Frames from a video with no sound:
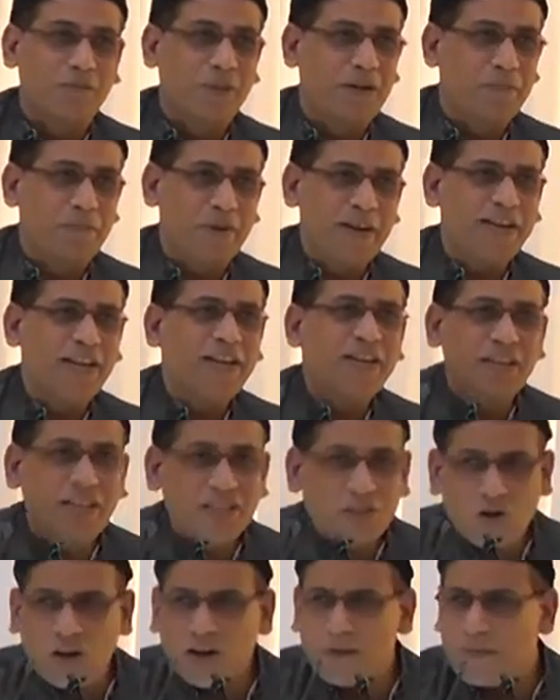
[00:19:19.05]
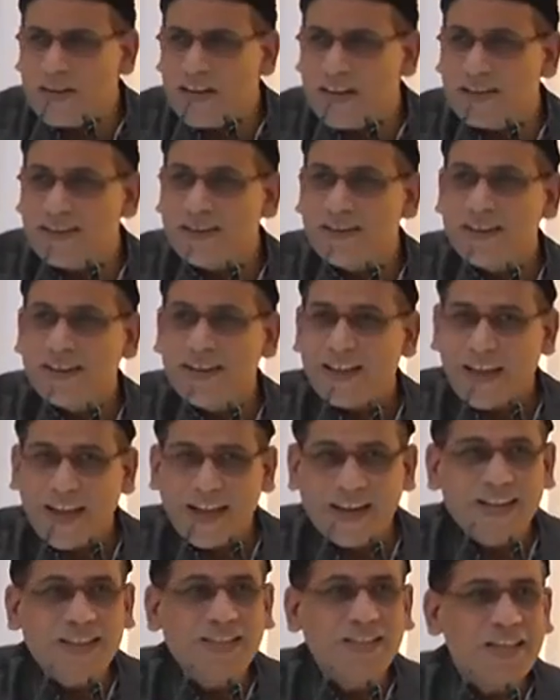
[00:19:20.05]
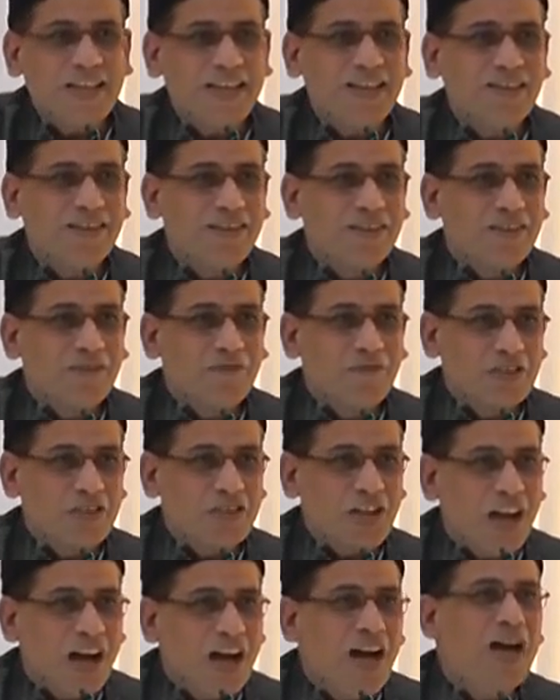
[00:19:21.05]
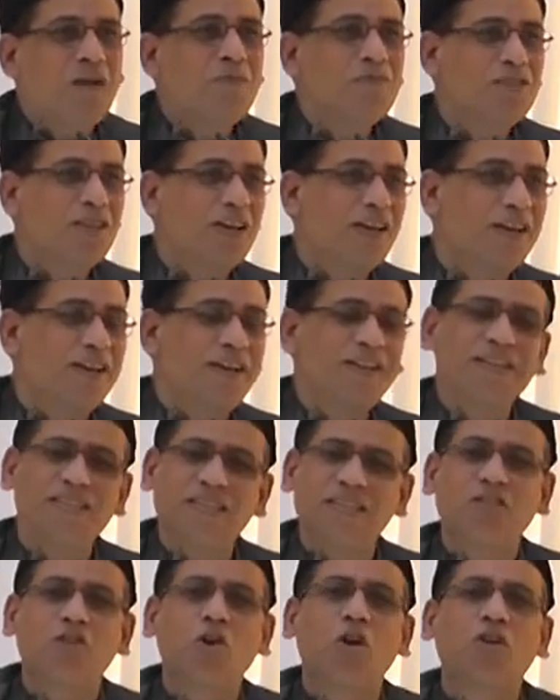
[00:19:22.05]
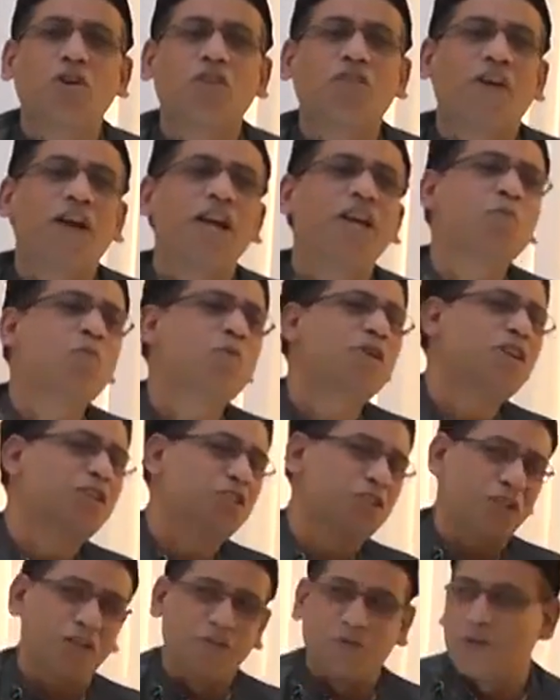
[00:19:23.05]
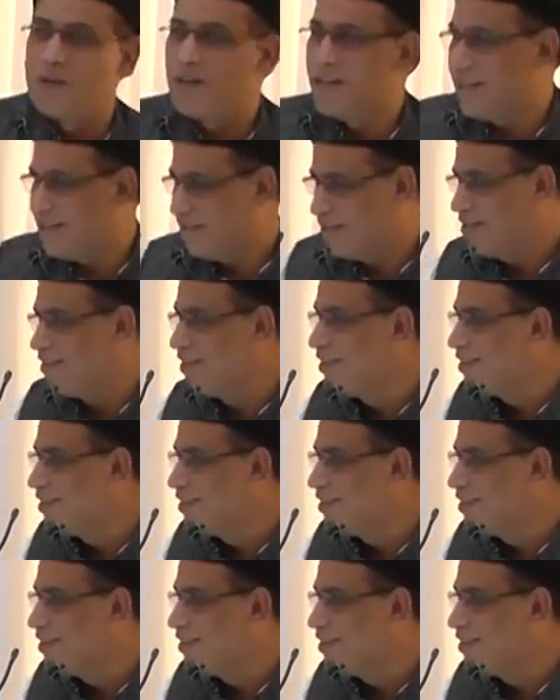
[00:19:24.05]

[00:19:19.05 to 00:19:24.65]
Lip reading: But beating does not mean anything which harms her. It is a sort of admonition only.